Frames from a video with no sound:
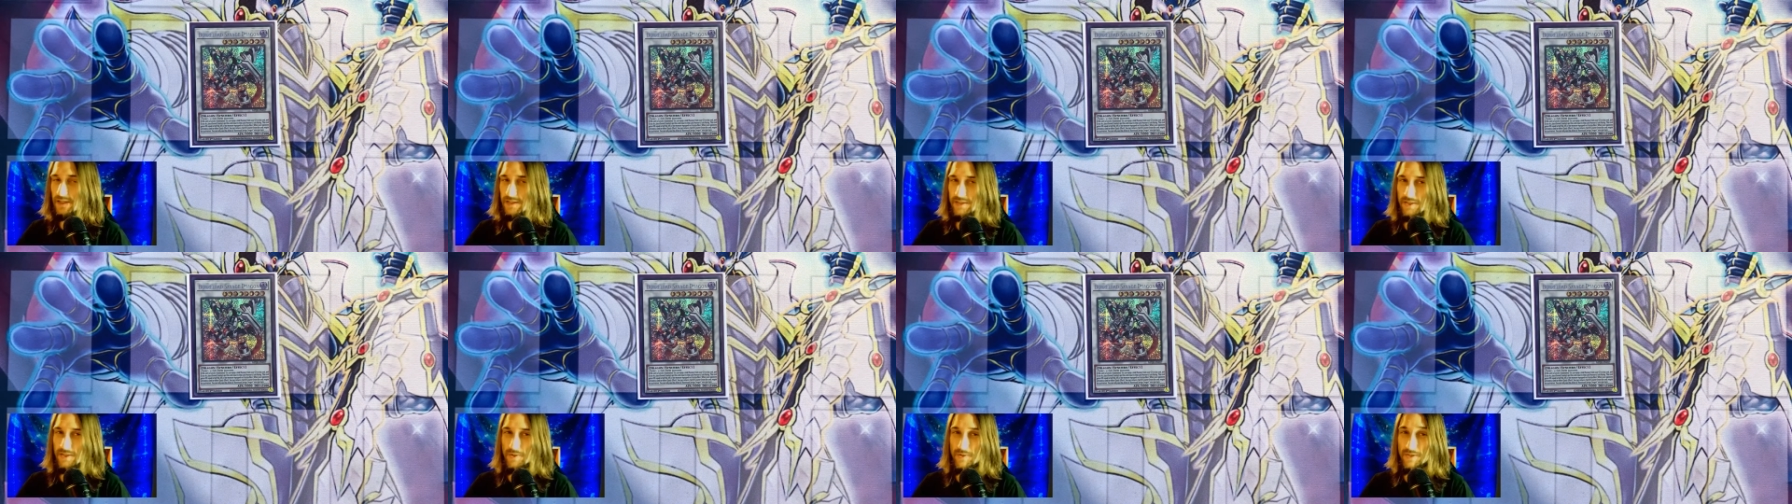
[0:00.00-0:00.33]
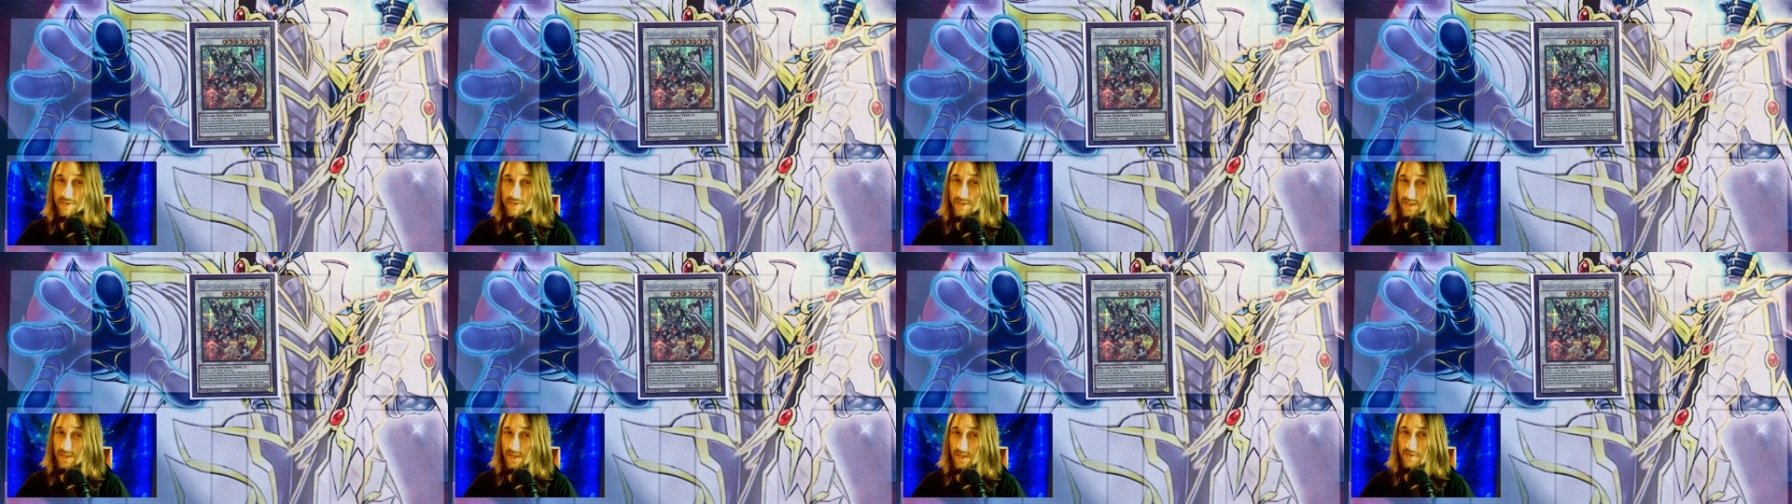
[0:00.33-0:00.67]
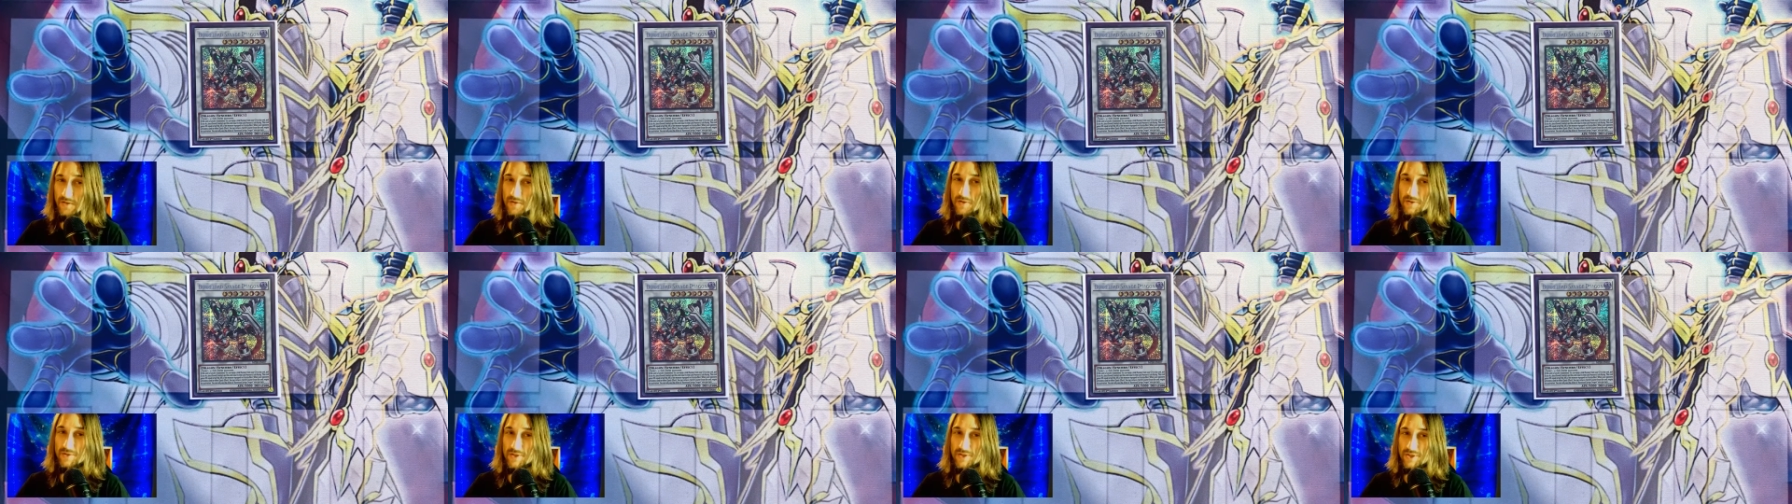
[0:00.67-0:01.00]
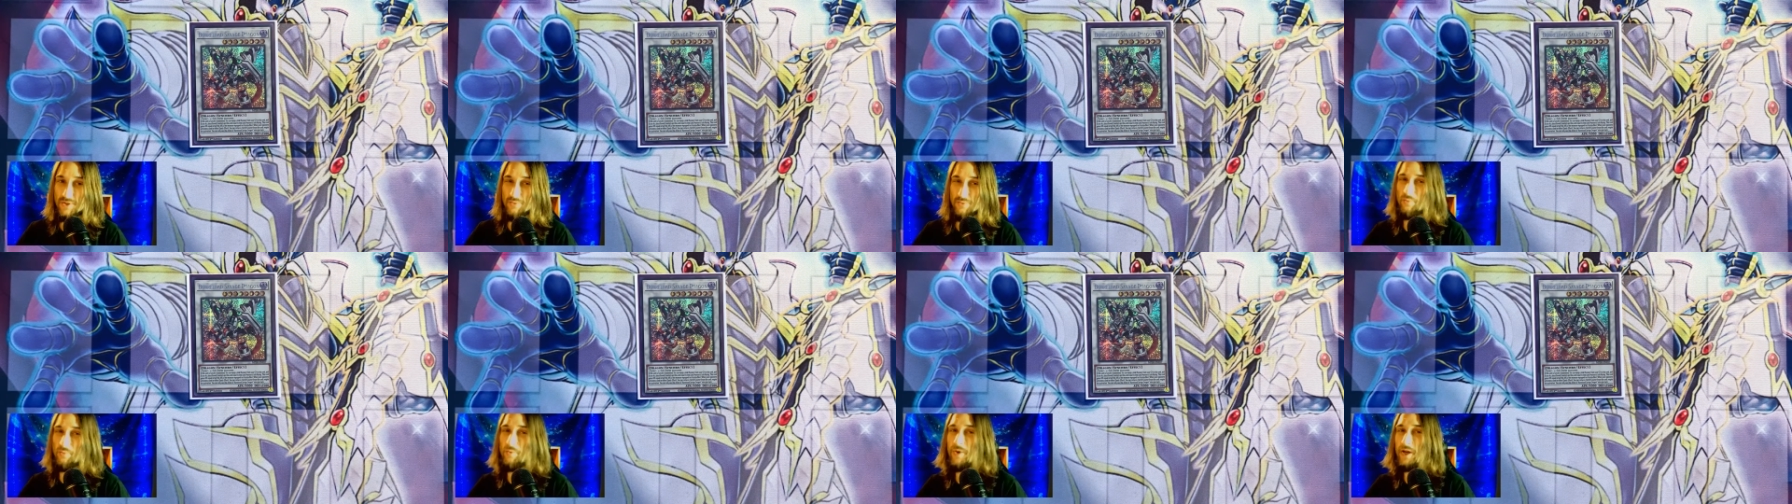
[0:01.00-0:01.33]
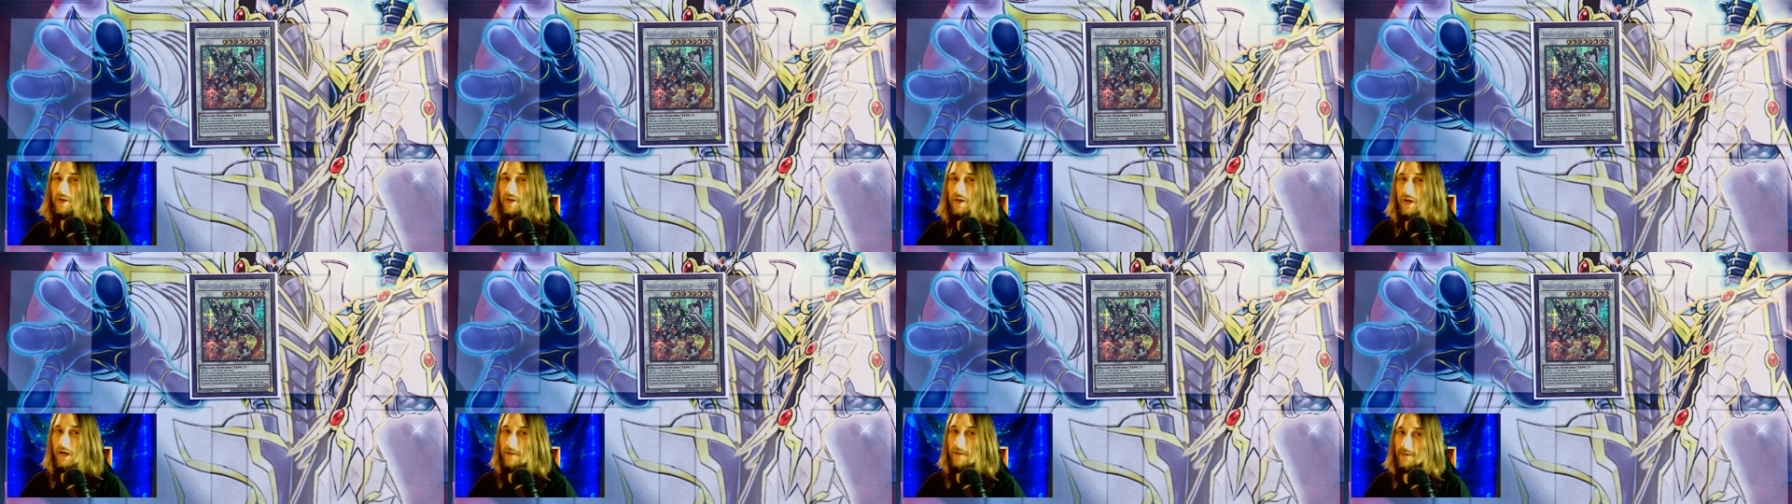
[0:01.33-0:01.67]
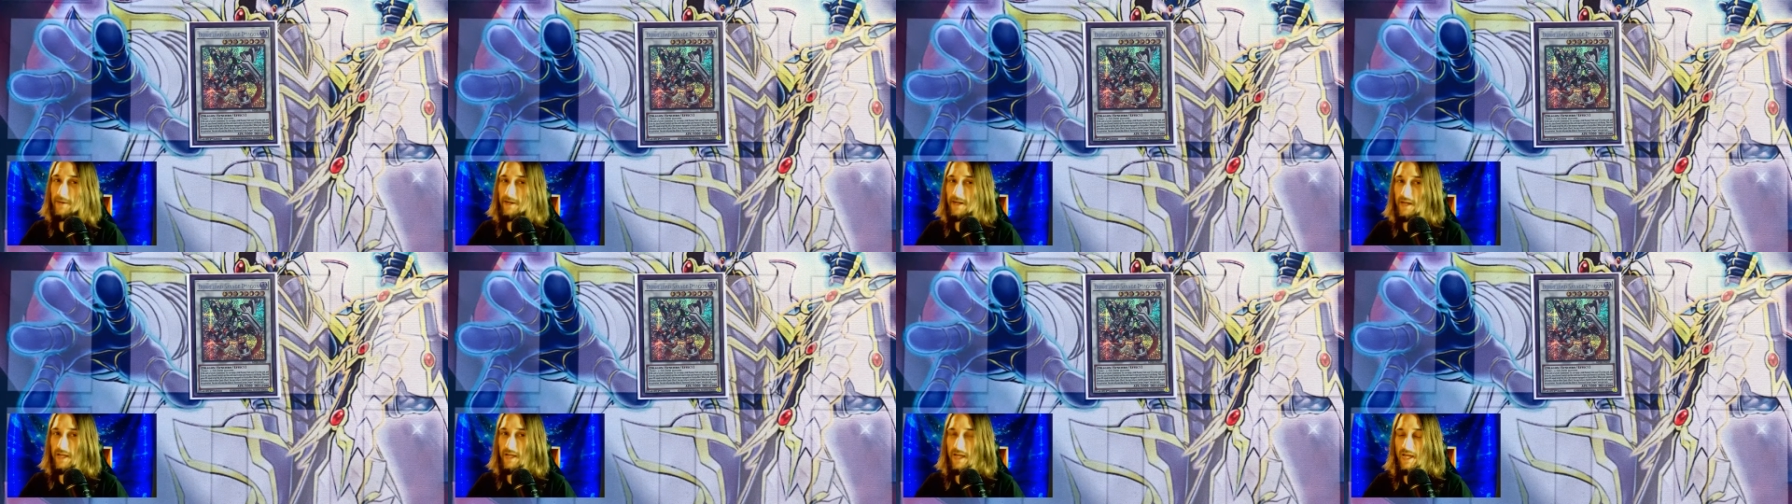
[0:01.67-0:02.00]
so he's another sweet
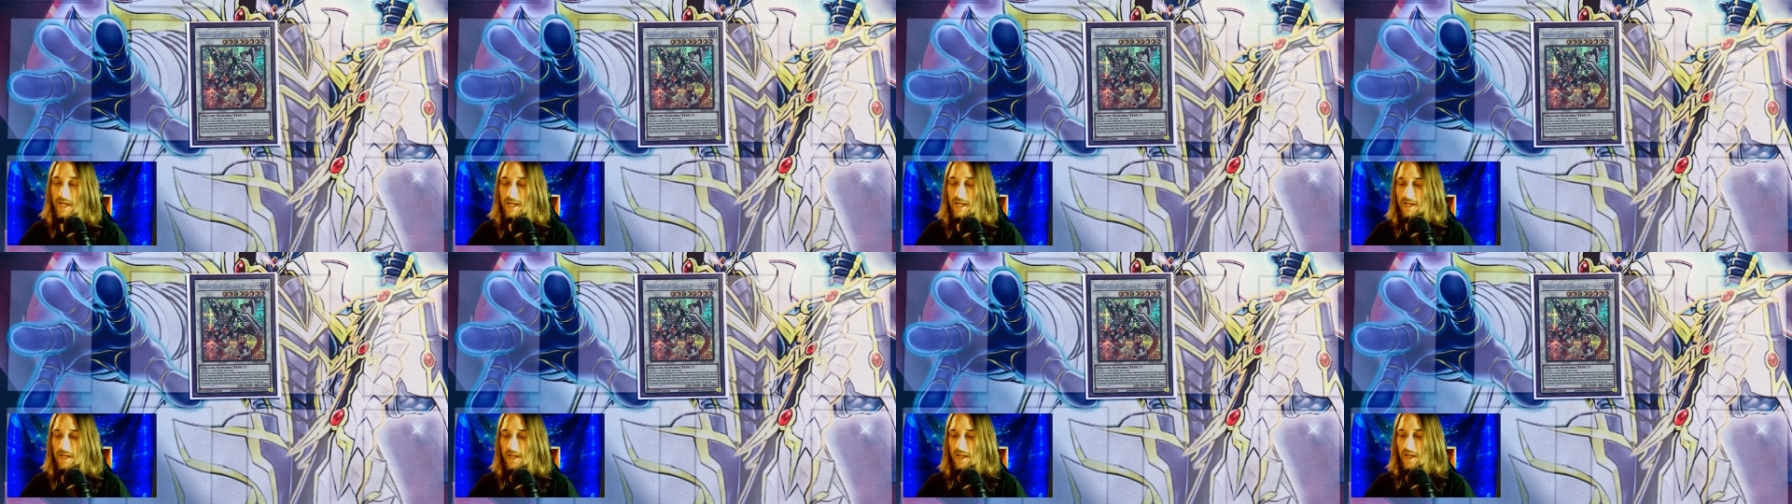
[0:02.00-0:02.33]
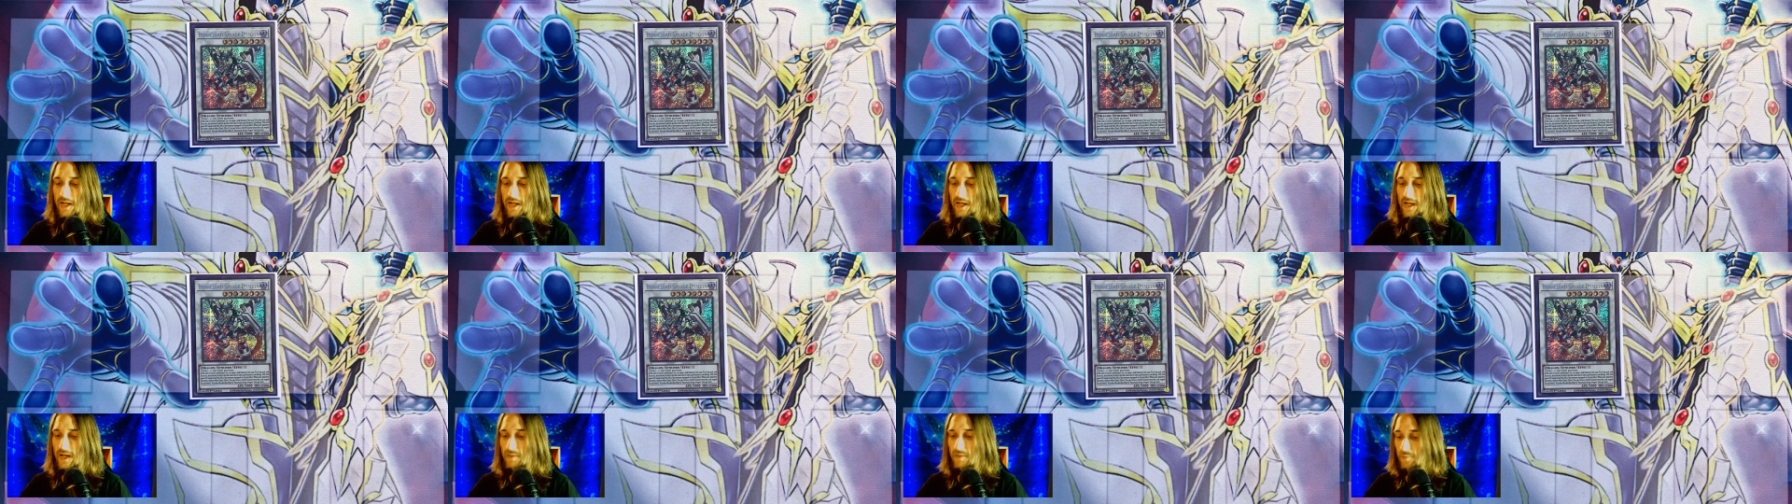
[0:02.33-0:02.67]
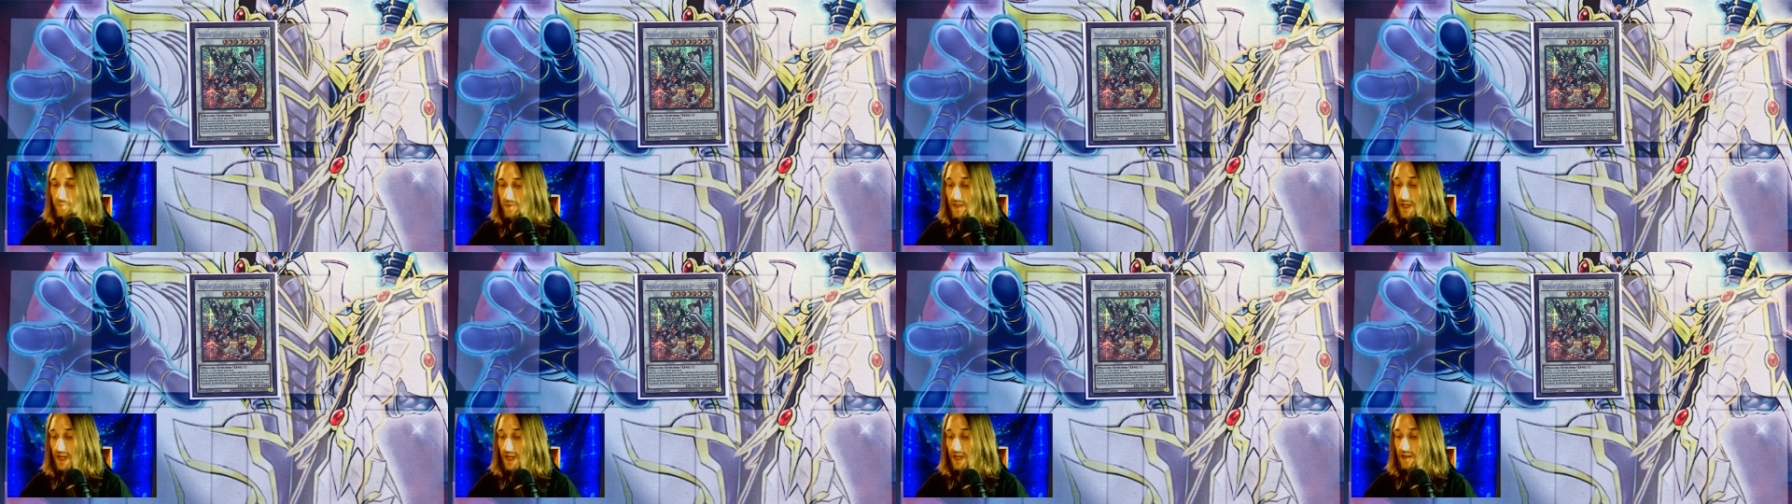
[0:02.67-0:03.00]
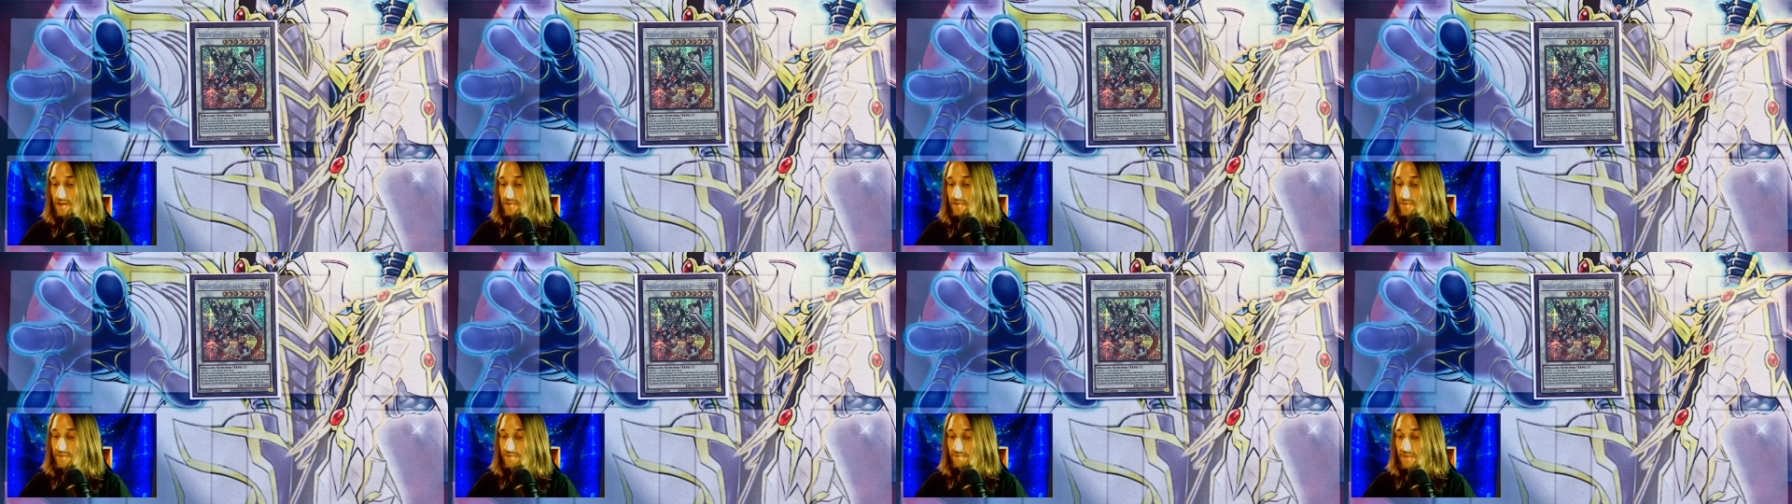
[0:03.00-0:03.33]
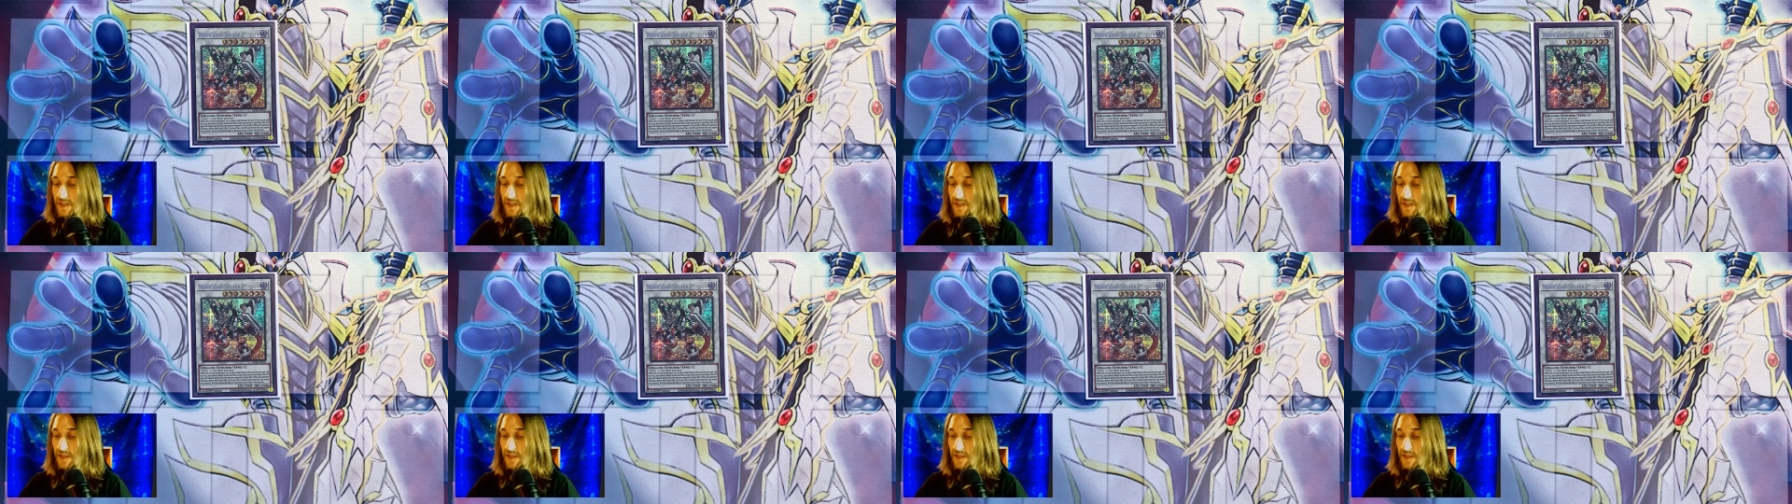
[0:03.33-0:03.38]
Omni Negate, and we have